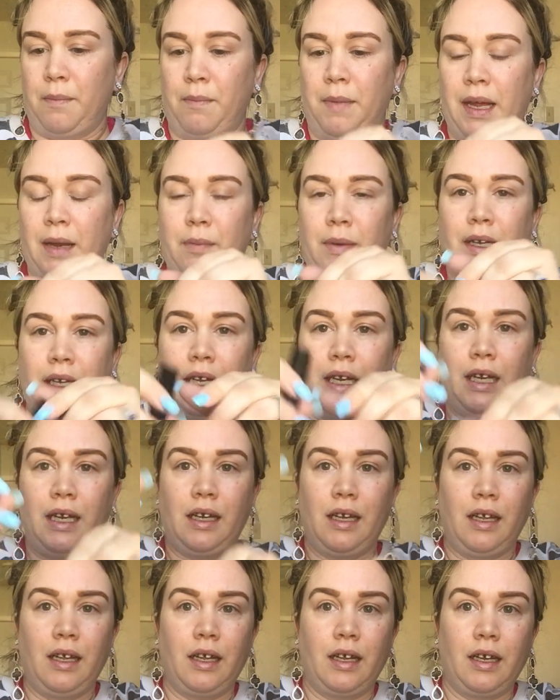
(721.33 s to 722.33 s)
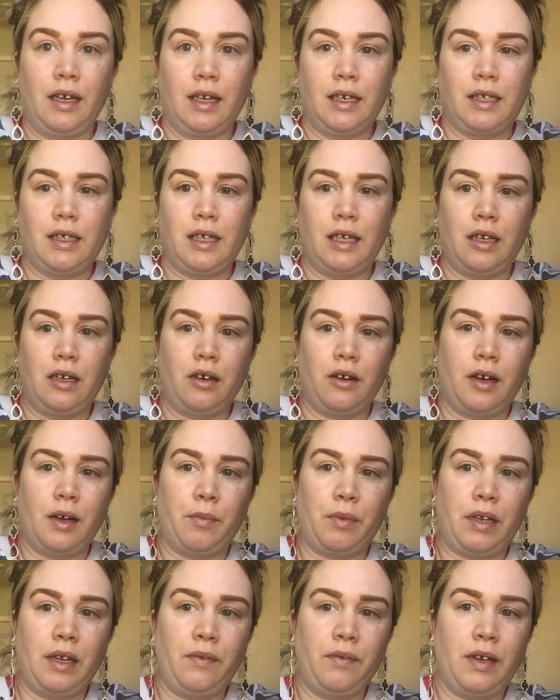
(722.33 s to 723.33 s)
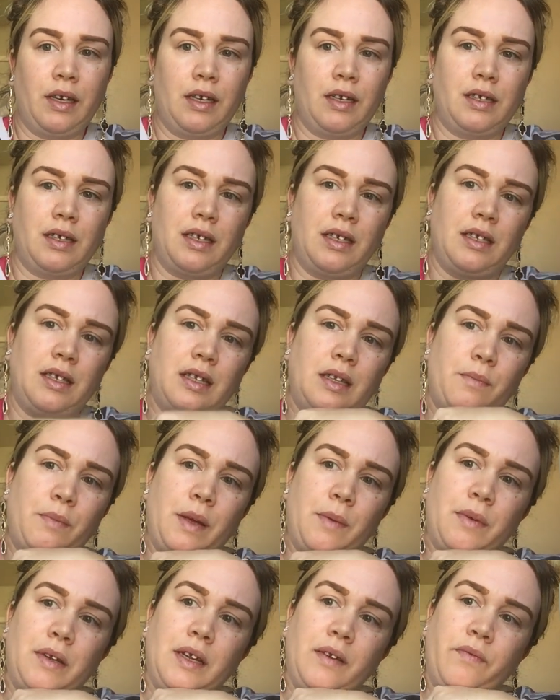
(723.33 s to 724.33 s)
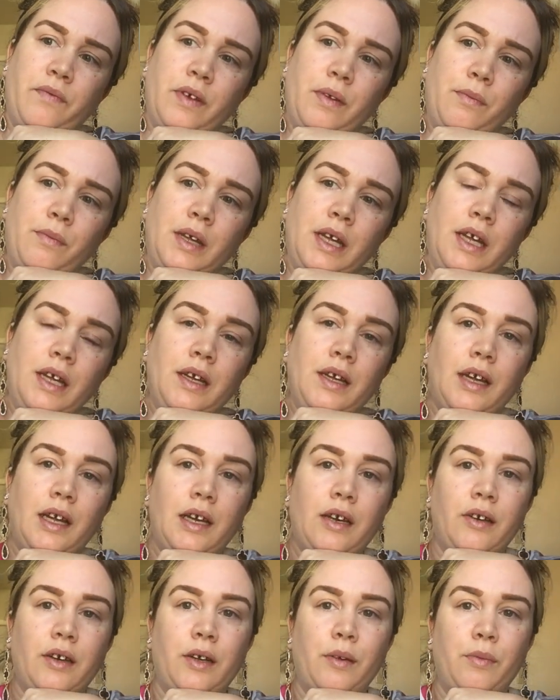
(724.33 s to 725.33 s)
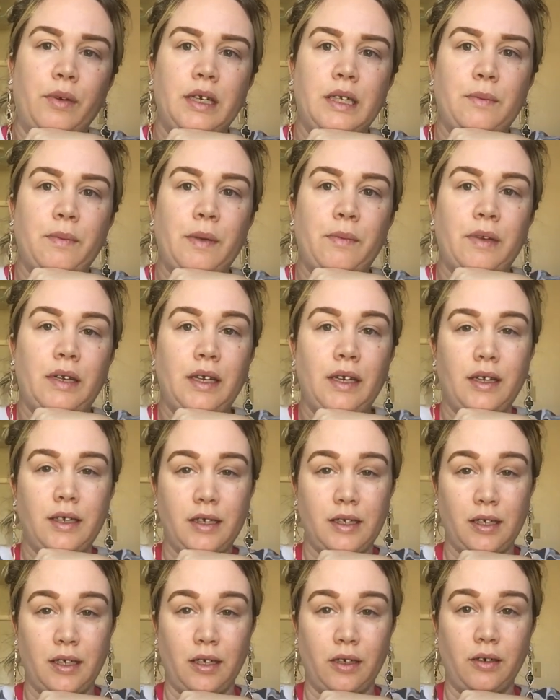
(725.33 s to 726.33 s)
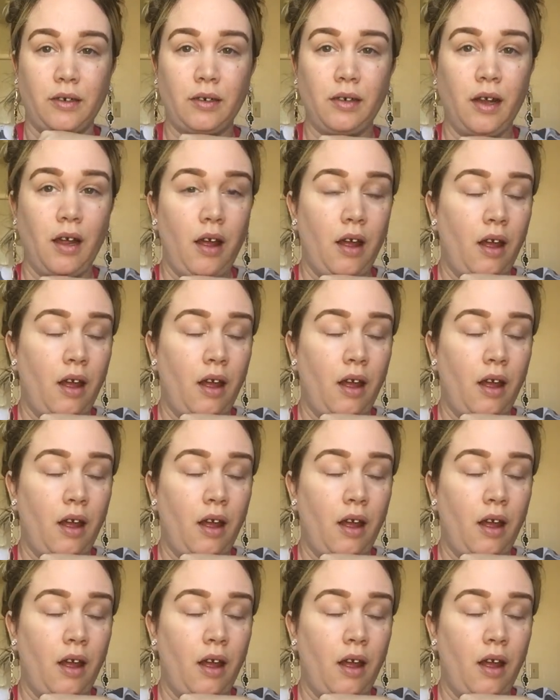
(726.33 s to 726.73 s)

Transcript: Maybelline concealer. I believe it is. Is it the Maybelline Fit Me? I don't know, but it's Maybelline concealer.